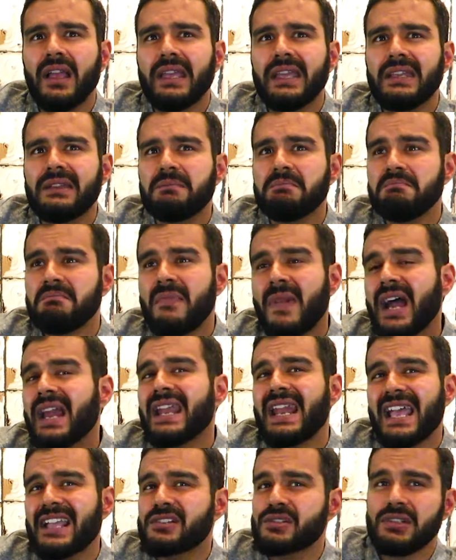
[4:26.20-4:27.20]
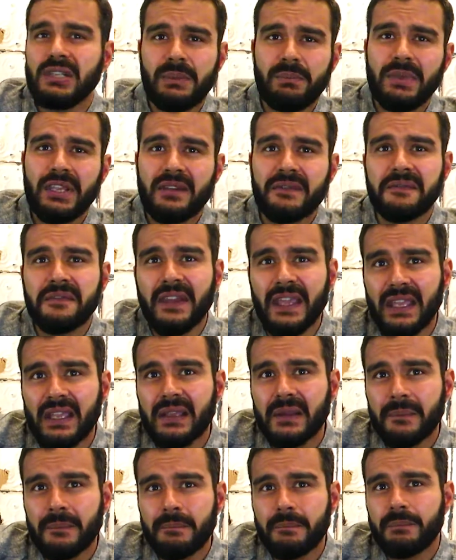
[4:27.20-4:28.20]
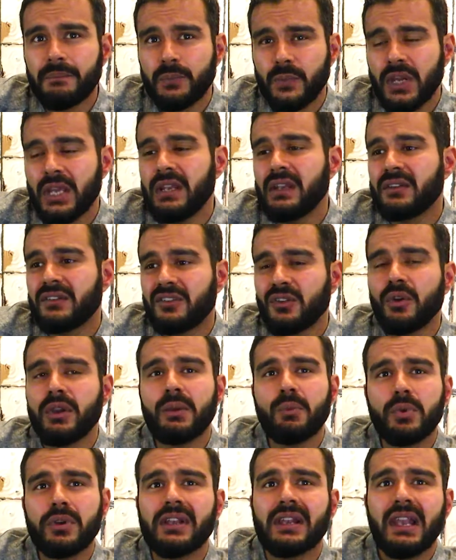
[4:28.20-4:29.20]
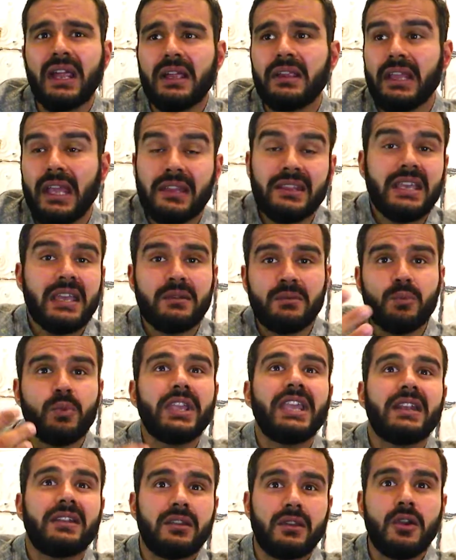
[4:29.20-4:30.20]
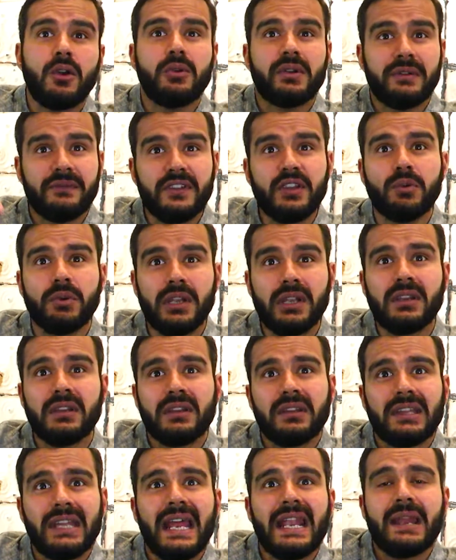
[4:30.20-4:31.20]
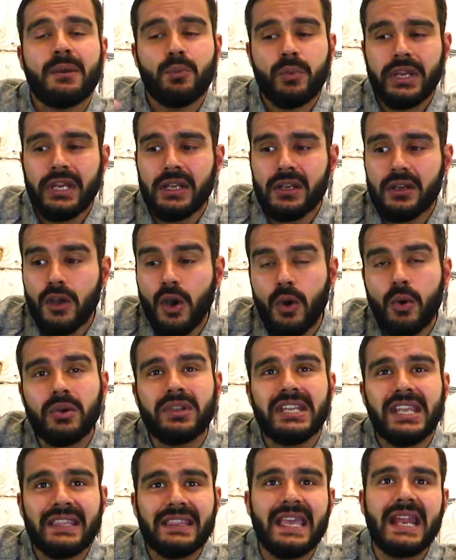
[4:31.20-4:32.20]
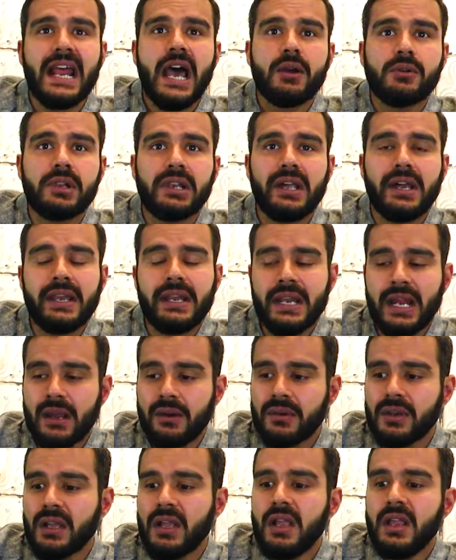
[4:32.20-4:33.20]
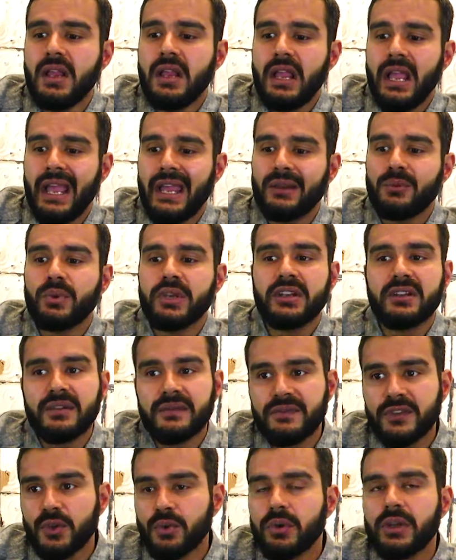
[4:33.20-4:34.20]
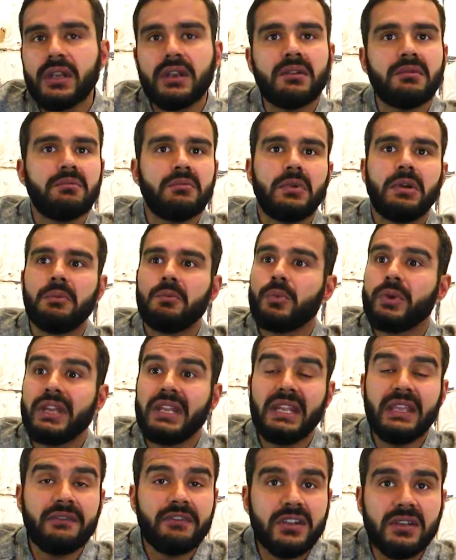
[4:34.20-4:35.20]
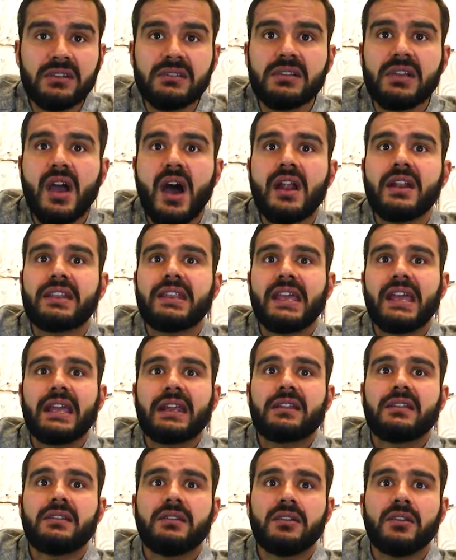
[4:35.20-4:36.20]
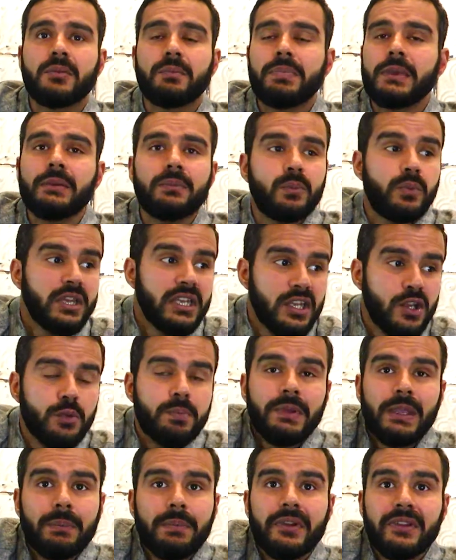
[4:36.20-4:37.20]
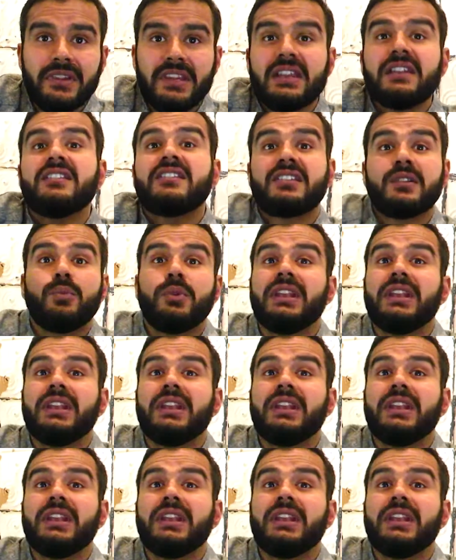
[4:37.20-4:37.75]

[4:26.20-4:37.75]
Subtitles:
It might actually be a fake, right? So it would, and then we had to go review it. That we'd go take that outlier out, and we'd review it. We'd even contact, we knew people in the industry.